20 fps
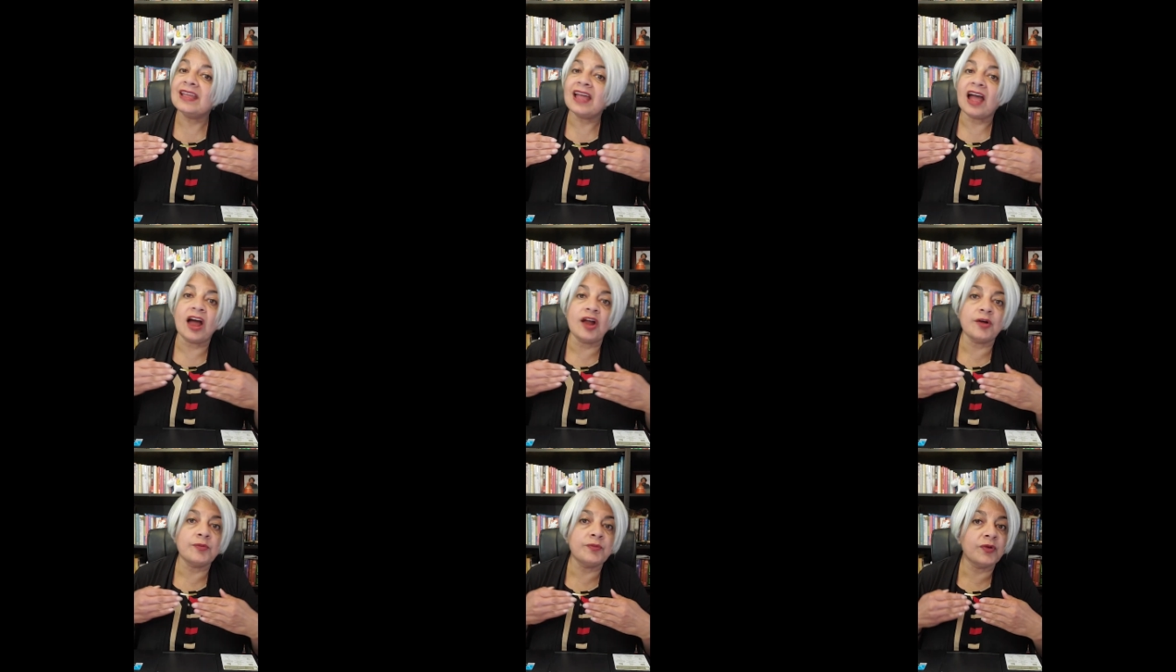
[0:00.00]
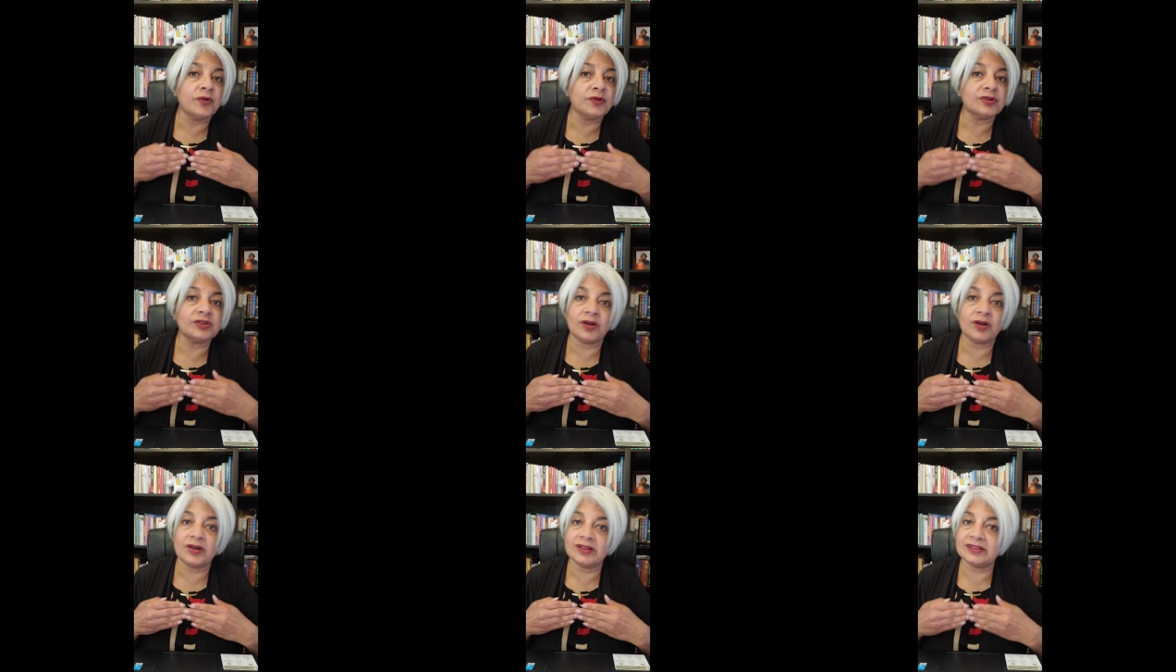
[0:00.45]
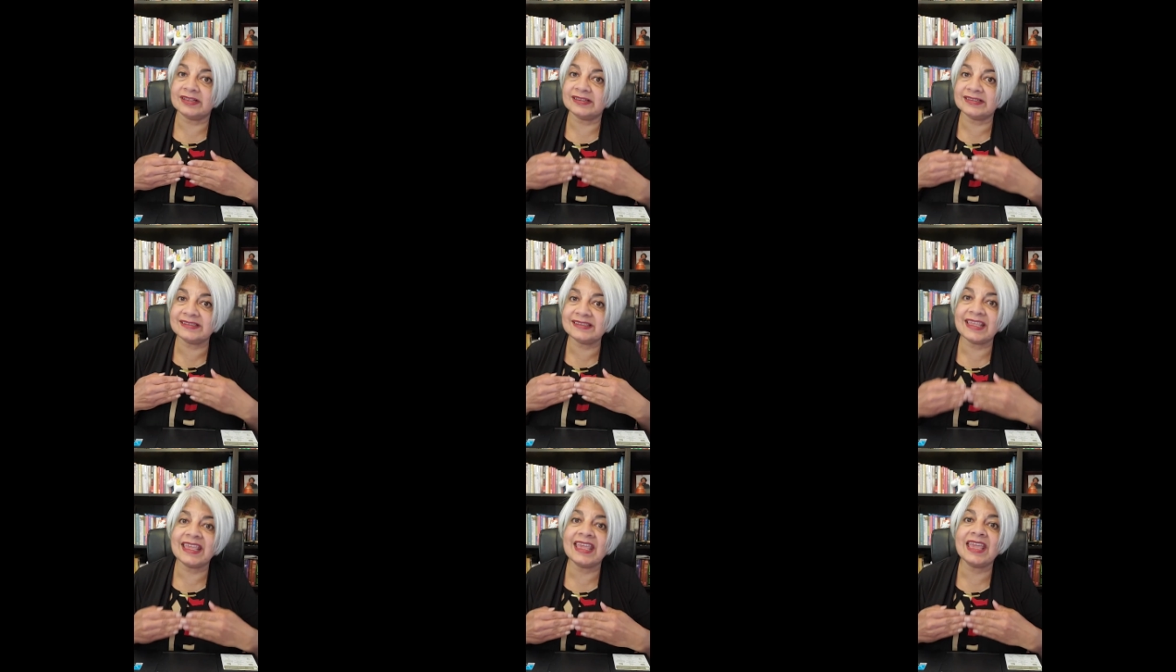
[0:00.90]
are both on the
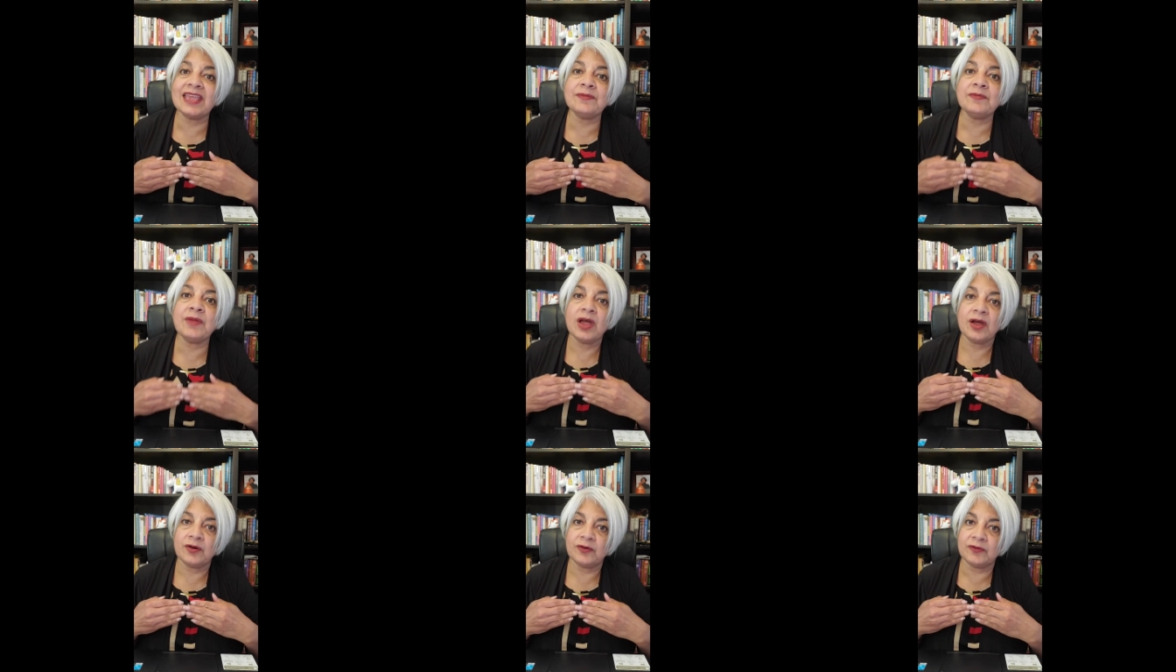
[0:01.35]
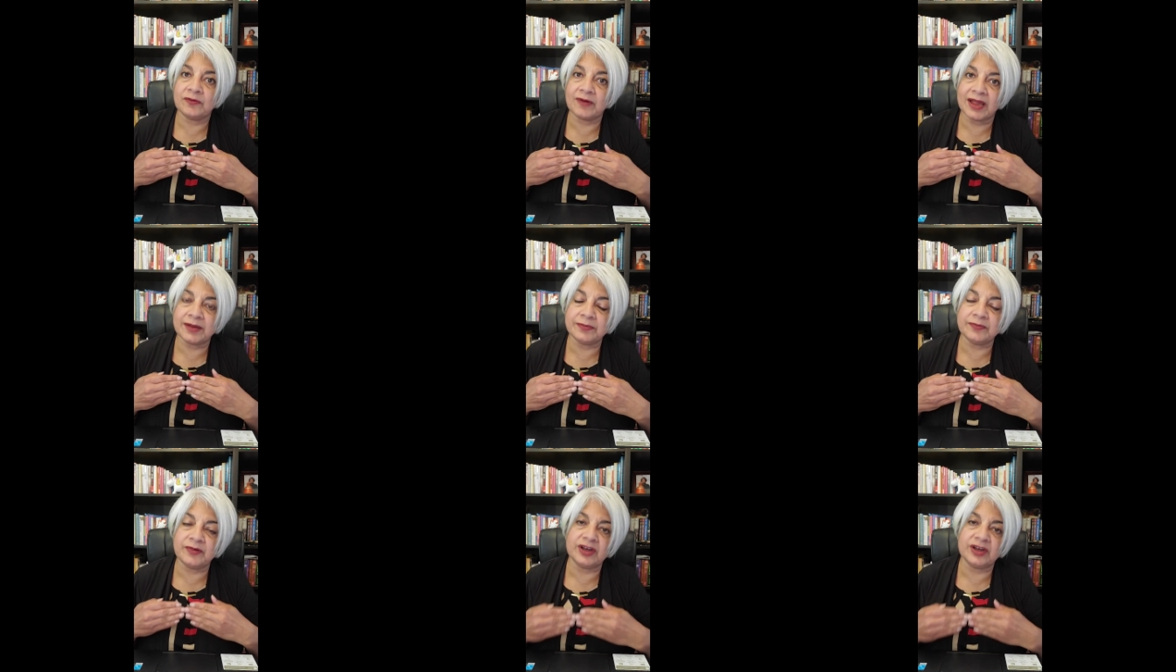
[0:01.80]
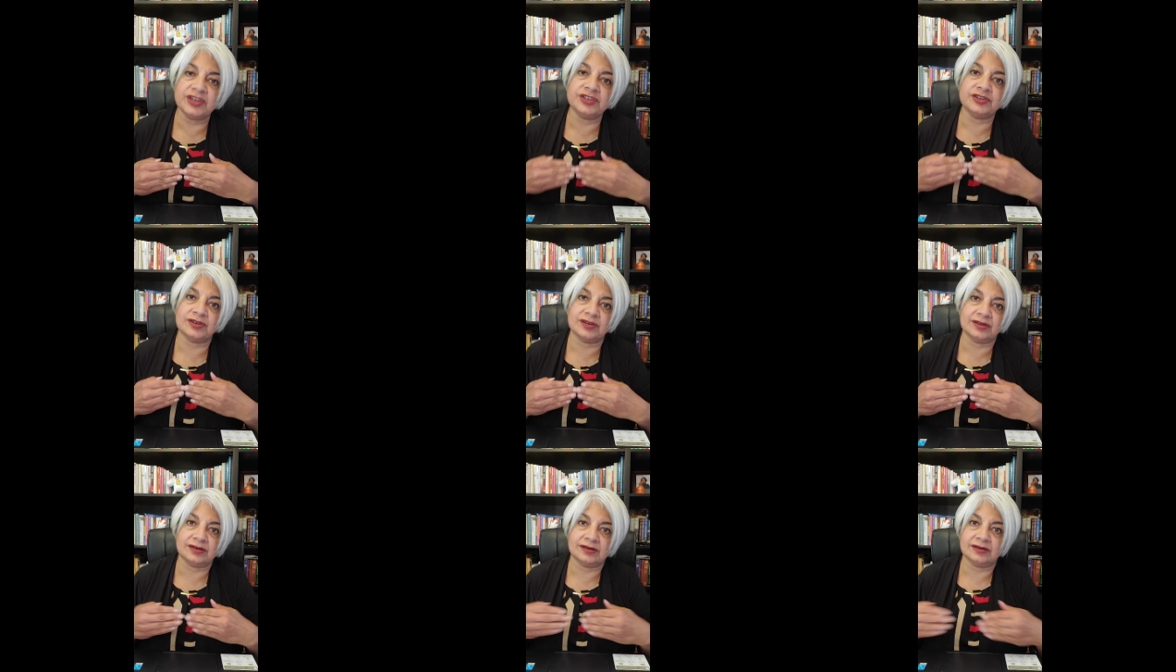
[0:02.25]
same
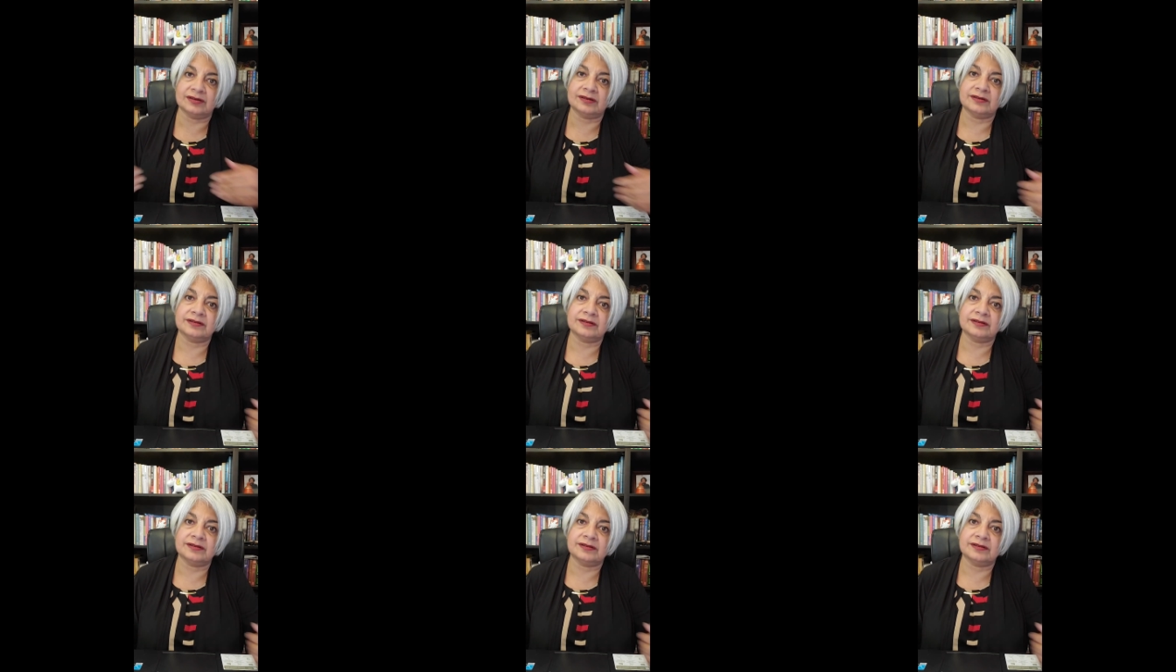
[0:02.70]
vibration